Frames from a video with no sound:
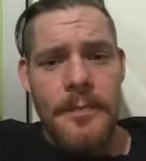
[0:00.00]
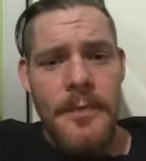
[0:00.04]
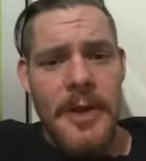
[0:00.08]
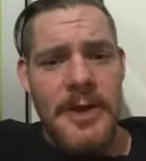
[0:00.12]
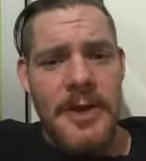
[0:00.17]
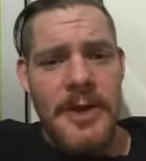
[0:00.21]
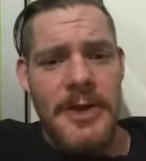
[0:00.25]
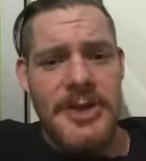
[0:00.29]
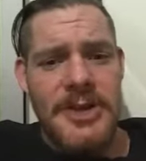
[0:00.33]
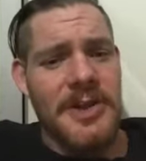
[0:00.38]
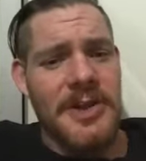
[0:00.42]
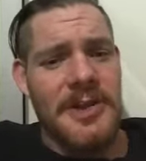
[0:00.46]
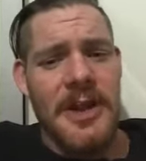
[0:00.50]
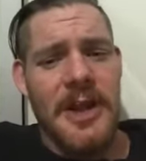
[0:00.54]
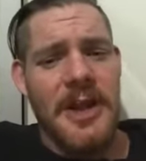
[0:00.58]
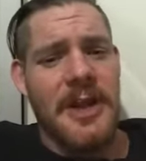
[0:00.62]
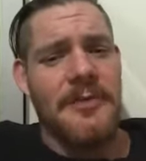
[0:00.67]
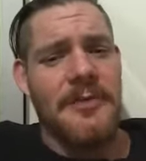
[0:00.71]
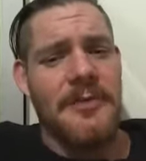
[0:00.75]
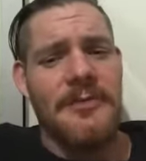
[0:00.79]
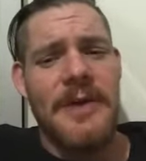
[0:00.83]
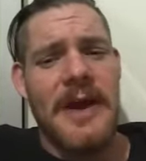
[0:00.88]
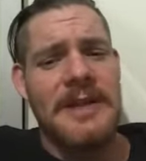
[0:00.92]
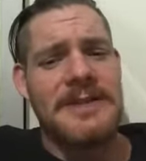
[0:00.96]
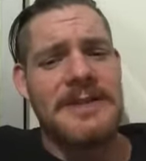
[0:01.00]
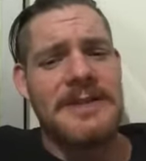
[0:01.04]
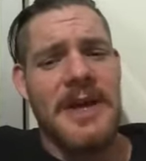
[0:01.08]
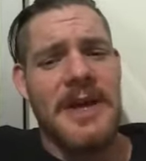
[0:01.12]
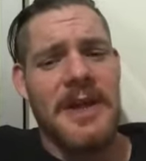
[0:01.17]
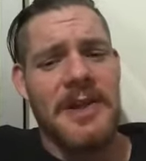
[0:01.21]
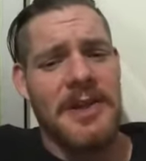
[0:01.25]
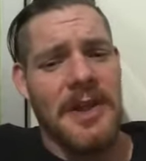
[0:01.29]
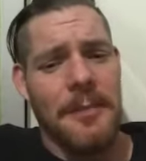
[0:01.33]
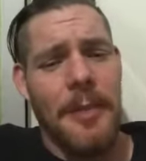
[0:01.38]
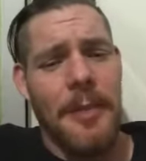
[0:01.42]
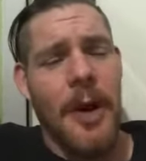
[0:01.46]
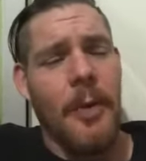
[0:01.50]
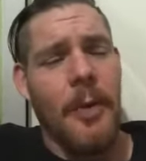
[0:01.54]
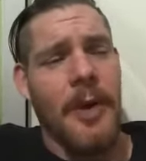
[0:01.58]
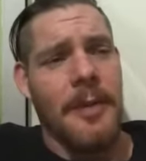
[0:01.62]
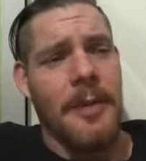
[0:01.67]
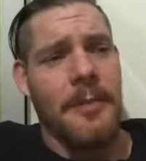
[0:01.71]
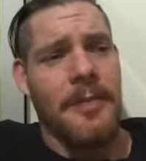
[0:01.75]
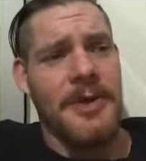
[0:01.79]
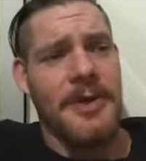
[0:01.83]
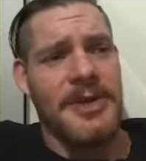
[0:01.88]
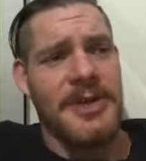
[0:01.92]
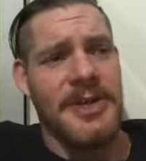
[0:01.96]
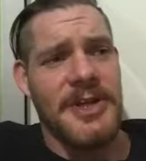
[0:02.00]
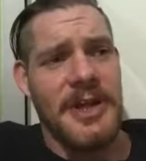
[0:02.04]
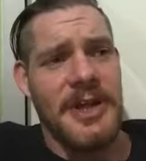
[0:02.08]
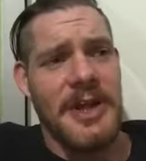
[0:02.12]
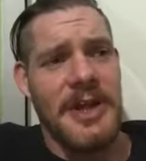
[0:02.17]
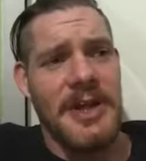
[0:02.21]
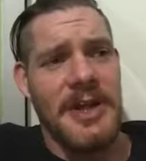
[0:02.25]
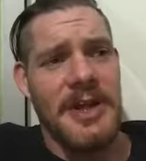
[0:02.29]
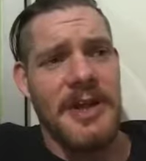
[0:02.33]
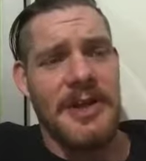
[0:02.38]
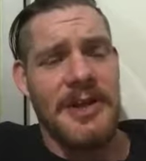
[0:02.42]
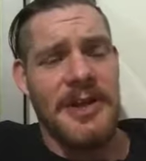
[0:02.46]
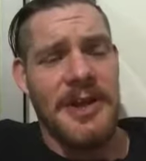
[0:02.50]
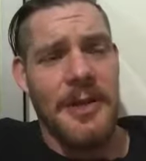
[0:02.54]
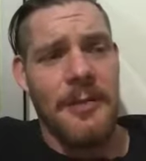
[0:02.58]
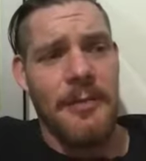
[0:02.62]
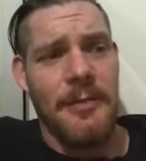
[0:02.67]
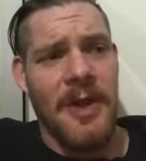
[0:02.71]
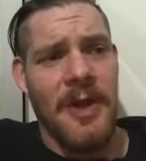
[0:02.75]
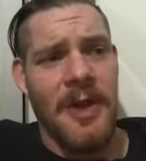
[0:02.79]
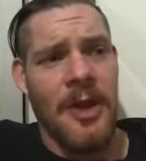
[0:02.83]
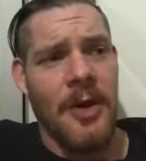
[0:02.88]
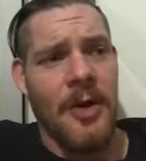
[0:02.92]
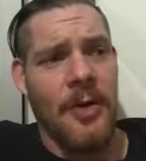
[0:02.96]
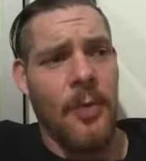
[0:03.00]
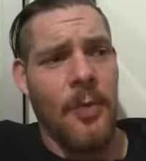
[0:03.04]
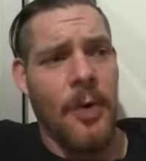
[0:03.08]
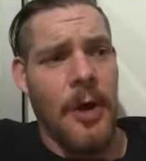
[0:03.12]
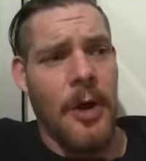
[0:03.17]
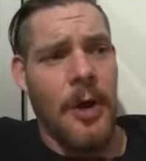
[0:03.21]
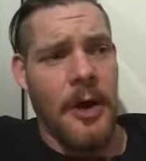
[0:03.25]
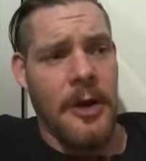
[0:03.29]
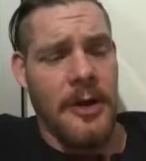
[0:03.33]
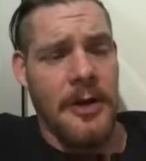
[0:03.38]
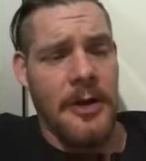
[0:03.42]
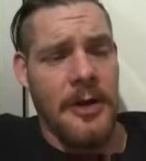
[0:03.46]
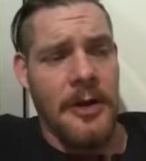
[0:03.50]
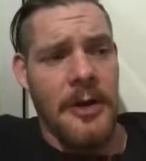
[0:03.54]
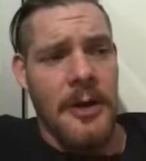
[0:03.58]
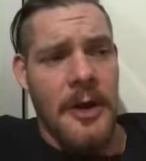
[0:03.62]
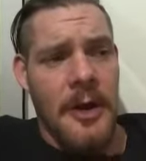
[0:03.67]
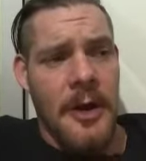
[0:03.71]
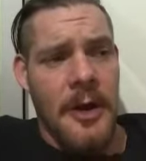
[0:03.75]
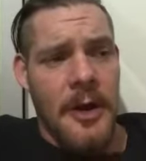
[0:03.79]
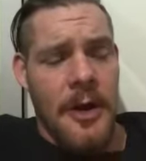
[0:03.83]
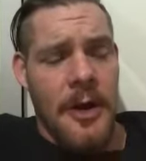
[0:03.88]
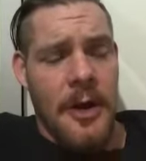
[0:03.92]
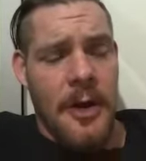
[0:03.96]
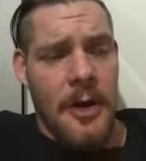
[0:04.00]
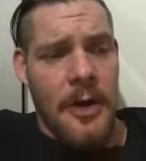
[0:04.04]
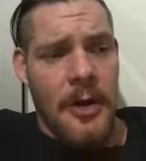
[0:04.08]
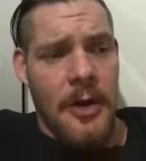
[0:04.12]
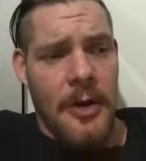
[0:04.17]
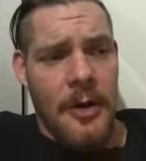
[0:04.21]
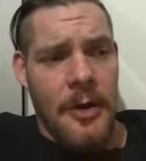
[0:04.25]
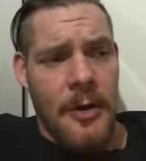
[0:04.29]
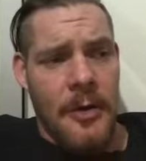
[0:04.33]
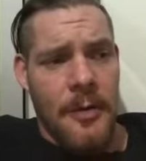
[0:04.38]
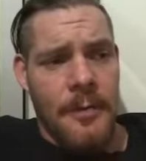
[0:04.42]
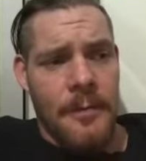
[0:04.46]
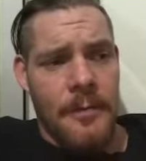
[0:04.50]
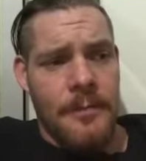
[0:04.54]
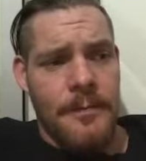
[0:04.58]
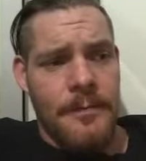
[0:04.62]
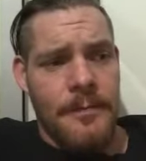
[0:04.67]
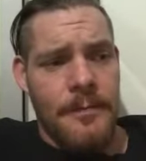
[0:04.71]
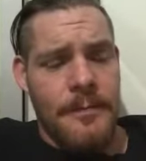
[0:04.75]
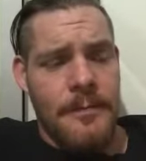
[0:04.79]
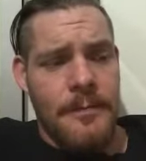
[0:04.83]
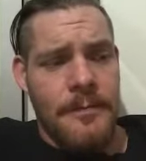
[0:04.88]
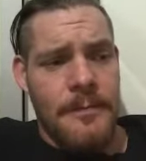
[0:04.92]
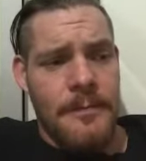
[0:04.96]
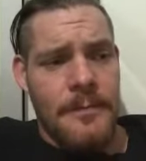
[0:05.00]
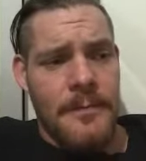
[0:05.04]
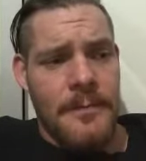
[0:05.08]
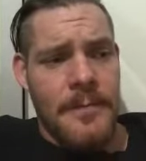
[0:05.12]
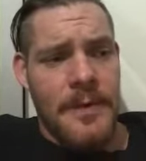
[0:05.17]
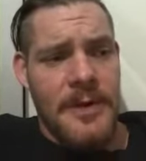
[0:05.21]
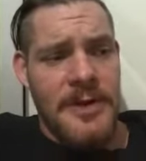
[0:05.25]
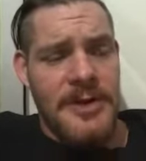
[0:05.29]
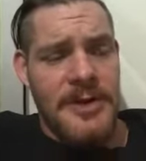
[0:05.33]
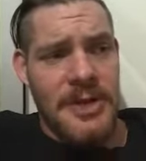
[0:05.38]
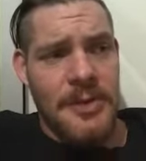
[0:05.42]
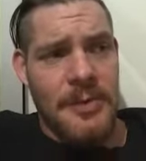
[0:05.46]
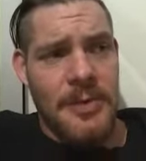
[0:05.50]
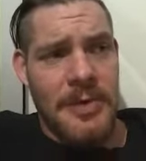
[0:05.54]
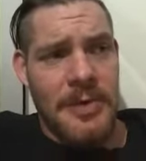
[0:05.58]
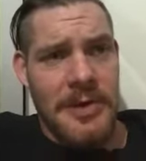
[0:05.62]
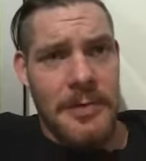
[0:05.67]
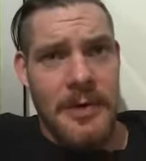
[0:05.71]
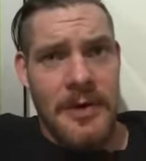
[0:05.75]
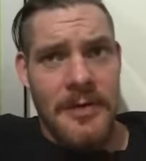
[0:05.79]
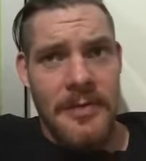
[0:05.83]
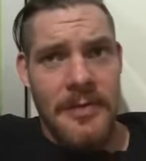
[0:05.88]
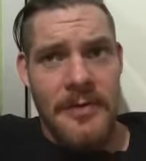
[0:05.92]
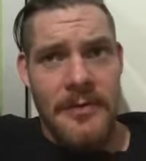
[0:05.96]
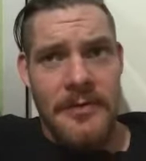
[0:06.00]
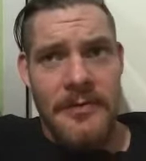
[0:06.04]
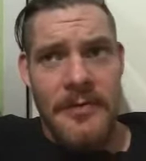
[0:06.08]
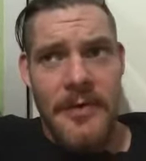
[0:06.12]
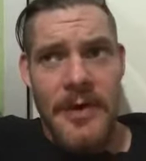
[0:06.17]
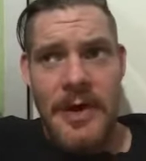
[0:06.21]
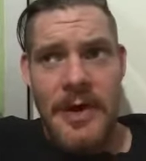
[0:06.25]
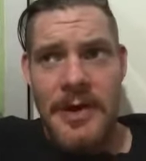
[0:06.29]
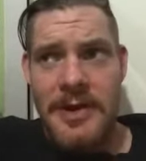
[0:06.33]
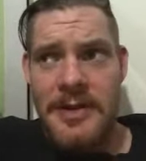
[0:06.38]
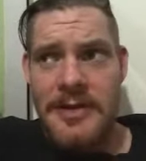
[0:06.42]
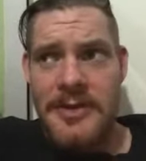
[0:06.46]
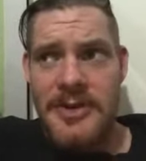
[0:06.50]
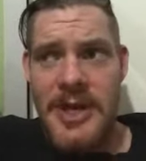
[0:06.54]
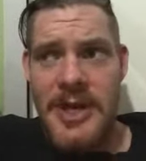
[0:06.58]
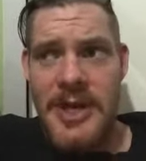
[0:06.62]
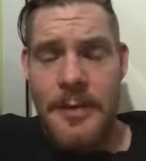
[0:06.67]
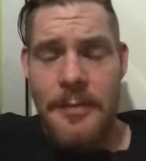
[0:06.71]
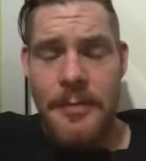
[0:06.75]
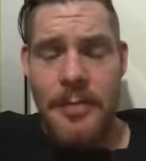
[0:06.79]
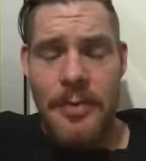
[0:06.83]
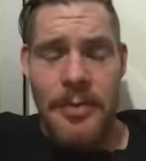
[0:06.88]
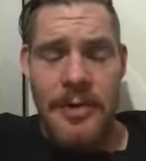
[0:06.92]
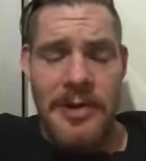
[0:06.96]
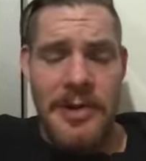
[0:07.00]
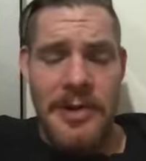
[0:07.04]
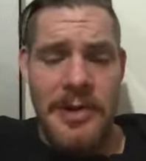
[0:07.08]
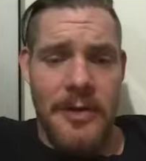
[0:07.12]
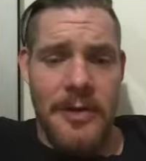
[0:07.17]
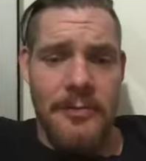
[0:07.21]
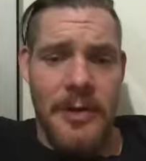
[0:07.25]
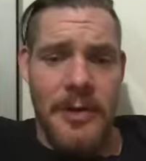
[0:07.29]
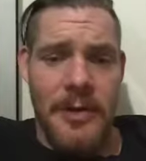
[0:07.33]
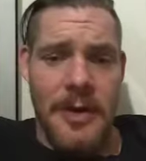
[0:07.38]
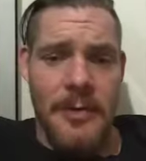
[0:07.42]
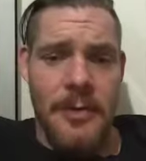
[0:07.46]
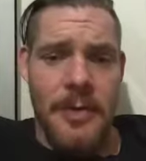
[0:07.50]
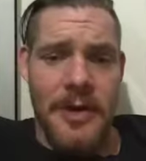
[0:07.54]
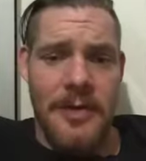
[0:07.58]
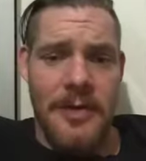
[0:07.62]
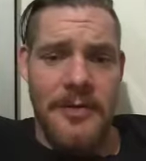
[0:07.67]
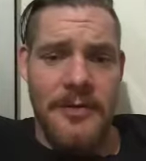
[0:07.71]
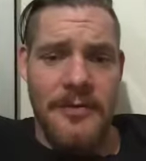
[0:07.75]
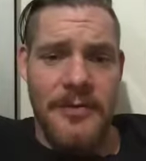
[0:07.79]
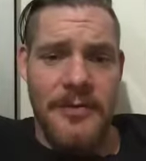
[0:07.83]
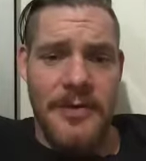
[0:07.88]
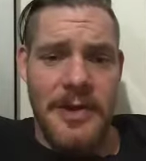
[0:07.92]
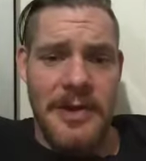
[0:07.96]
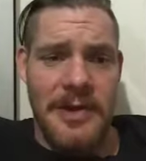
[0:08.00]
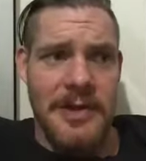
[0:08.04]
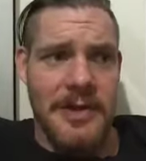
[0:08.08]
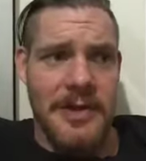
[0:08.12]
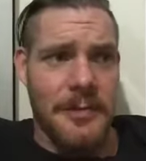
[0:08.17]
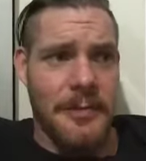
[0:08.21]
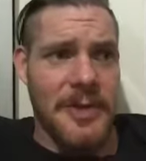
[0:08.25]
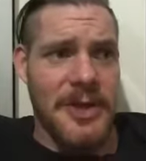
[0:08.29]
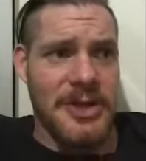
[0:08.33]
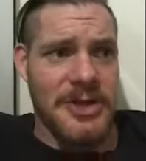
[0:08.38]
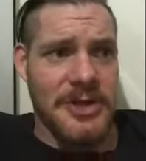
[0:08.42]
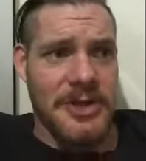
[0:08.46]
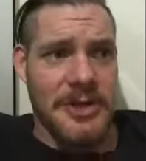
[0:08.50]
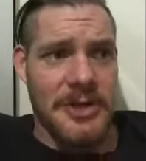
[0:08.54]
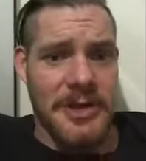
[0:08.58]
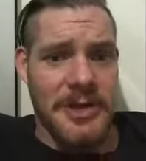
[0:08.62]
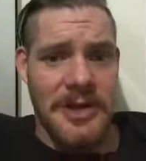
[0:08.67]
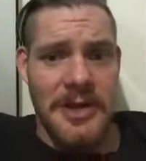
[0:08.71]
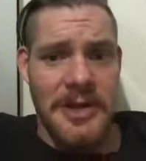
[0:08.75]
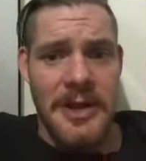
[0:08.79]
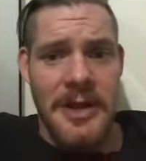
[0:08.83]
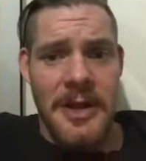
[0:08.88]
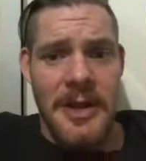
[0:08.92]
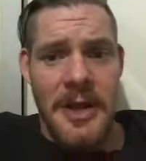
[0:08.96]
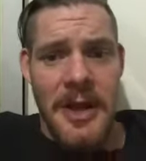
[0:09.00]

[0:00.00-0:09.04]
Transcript: She's like a fantastic poet, but she sent me her work. And she was one of the first chapbooks I read, one of the first submissions.